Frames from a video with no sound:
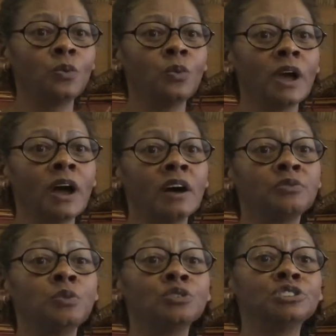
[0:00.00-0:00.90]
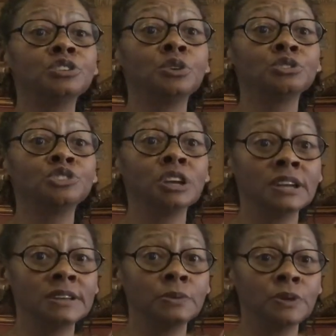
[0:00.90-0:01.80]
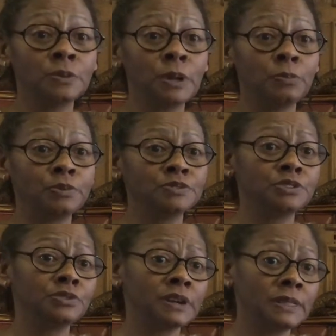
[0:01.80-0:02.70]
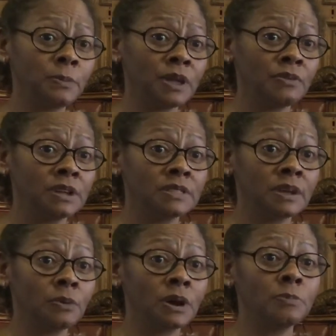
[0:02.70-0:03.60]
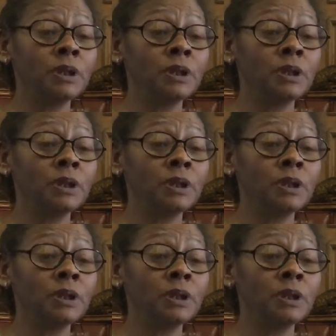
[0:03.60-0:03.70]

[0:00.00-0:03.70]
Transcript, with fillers: where I've walked a long journey with people during the period they were